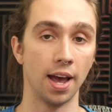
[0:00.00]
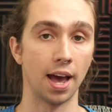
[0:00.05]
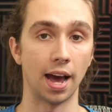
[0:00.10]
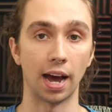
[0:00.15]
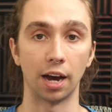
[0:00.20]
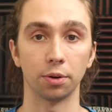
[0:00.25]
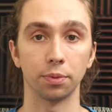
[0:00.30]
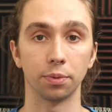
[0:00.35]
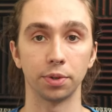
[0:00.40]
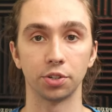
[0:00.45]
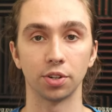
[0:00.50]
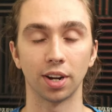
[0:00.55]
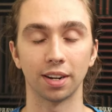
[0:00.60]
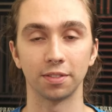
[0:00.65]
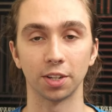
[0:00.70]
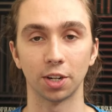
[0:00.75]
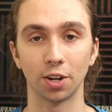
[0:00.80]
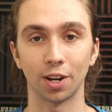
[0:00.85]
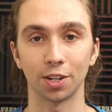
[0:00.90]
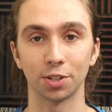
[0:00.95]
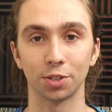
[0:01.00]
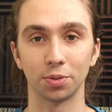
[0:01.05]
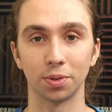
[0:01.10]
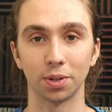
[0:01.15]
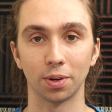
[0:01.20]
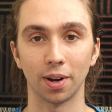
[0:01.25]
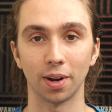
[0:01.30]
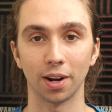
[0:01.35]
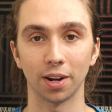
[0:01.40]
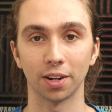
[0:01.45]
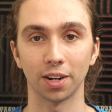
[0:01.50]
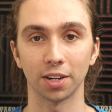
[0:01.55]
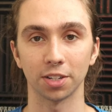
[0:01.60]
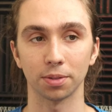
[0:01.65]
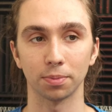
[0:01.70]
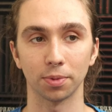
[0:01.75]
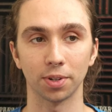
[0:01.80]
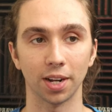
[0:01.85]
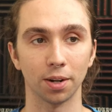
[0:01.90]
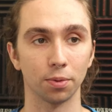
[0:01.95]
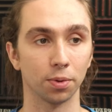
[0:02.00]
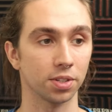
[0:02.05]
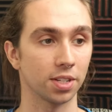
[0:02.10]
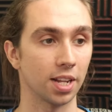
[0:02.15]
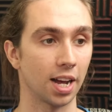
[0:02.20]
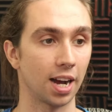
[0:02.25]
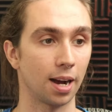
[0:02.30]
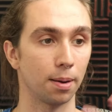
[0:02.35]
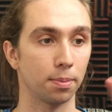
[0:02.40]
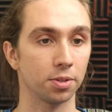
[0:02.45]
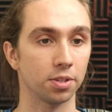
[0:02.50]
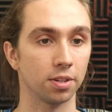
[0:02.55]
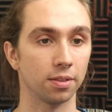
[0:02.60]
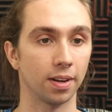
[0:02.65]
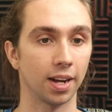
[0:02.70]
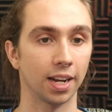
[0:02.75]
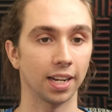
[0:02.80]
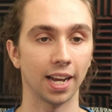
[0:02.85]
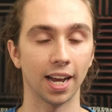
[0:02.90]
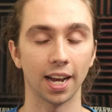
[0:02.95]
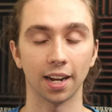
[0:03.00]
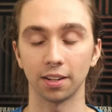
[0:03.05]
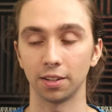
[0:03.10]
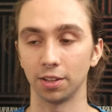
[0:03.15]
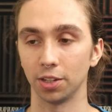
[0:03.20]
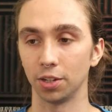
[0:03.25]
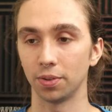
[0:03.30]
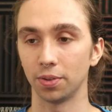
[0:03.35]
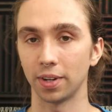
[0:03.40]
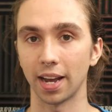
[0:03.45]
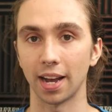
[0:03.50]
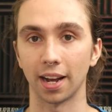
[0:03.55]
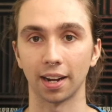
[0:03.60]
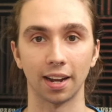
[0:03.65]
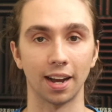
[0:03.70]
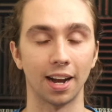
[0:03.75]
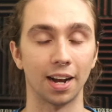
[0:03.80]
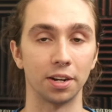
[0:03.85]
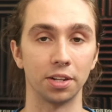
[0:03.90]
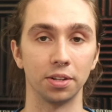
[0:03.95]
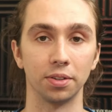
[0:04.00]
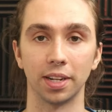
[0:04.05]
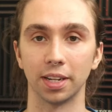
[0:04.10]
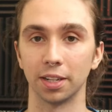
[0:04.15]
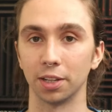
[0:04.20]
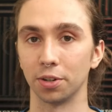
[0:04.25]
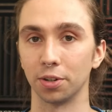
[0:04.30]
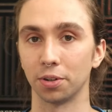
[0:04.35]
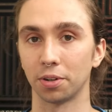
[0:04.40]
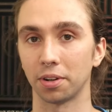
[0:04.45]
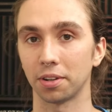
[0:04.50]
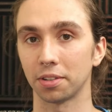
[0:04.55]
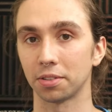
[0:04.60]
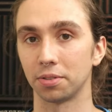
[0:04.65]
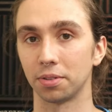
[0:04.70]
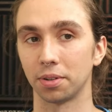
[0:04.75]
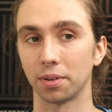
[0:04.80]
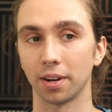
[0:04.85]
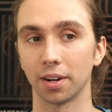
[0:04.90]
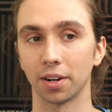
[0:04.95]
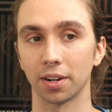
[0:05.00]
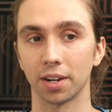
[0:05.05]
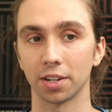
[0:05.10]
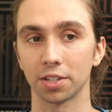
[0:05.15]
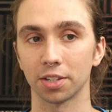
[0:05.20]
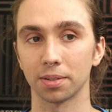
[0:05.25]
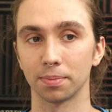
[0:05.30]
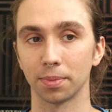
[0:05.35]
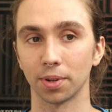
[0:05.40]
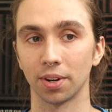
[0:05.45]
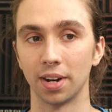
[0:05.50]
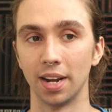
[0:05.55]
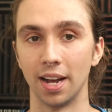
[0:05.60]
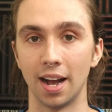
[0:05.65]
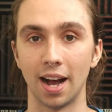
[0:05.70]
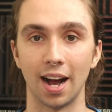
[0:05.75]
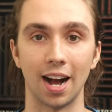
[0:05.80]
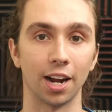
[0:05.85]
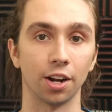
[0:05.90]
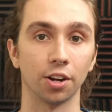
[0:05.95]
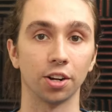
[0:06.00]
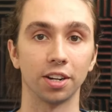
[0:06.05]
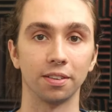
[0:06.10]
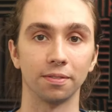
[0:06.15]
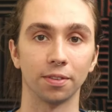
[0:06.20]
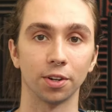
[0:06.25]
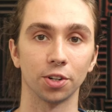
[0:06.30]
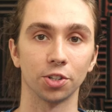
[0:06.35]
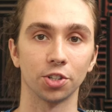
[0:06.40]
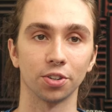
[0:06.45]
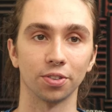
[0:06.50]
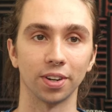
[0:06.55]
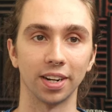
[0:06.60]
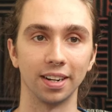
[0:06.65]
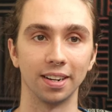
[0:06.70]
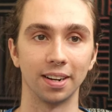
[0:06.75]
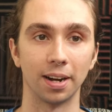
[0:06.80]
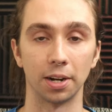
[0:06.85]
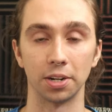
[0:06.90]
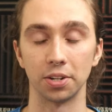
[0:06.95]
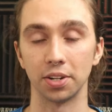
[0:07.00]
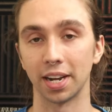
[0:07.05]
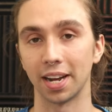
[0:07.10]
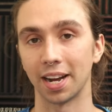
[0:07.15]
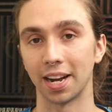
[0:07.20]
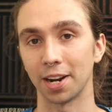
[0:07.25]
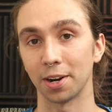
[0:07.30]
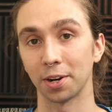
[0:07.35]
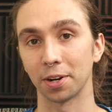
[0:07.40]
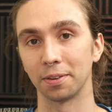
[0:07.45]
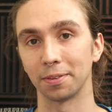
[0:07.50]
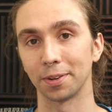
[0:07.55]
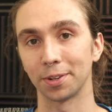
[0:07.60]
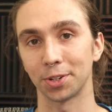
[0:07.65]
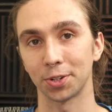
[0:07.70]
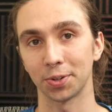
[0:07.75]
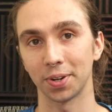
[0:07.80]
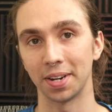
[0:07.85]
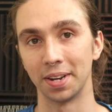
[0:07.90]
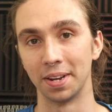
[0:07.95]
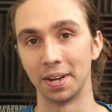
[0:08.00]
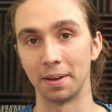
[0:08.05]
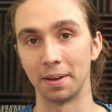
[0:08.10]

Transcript: How do we drive the cost to acquire a customer down? What's the opposite of high C A C? Low C A C. How do you get low cost to acquire a customer? Higher conversion rate. How do you get higher conversion rate?